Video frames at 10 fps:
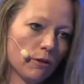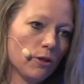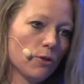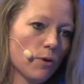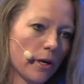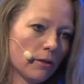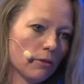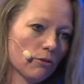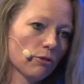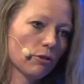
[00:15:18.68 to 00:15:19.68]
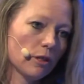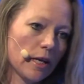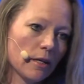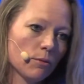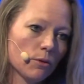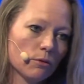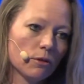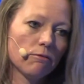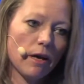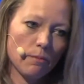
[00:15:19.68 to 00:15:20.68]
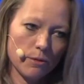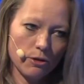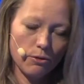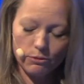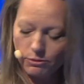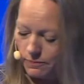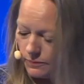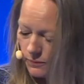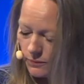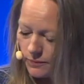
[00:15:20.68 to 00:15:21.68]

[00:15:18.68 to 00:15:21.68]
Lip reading: of the UN Sustainable Development Goals.